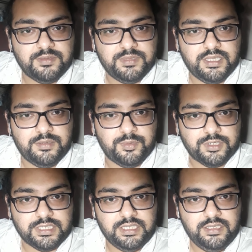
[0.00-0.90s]
of their
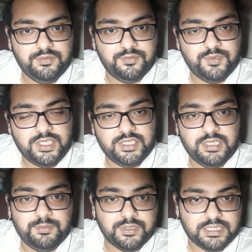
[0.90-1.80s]
body which
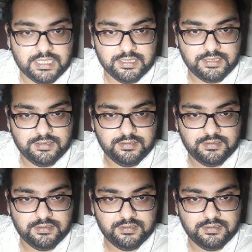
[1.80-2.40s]
they possess.